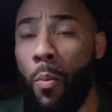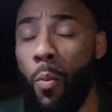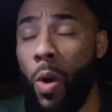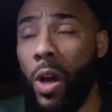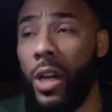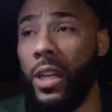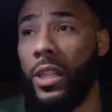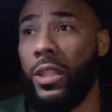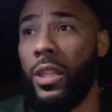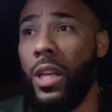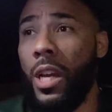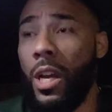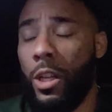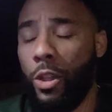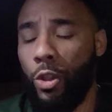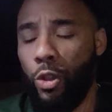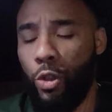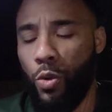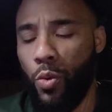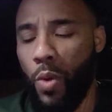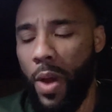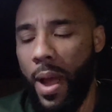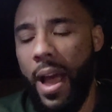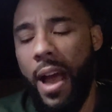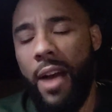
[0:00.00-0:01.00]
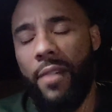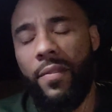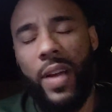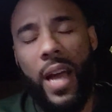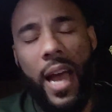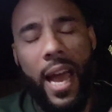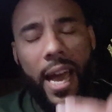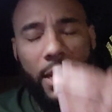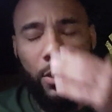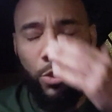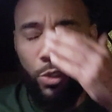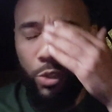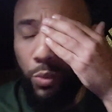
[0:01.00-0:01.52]
Do you have an
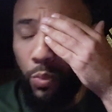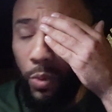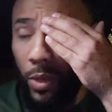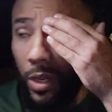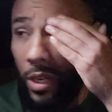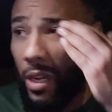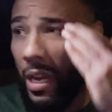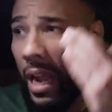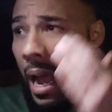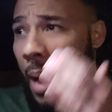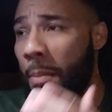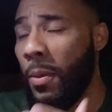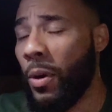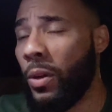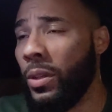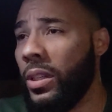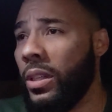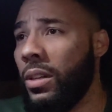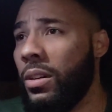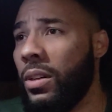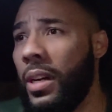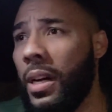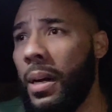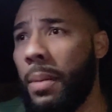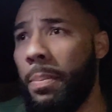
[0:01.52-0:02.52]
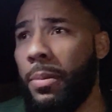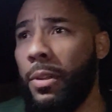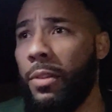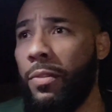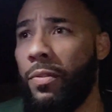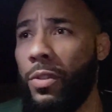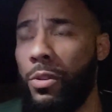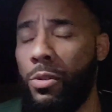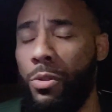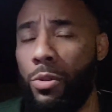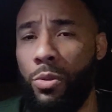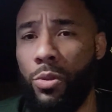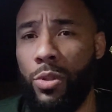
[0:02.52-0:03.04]
attitude where, look, I'm only going to help you if
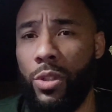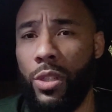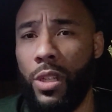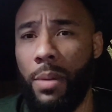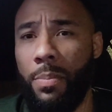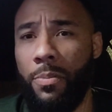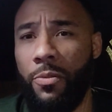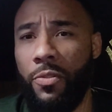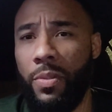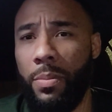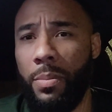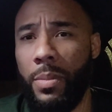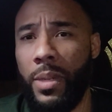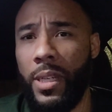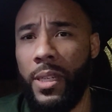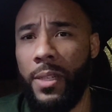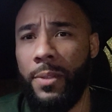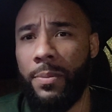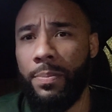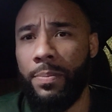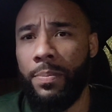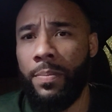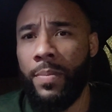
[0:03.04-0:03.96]
you do something for me?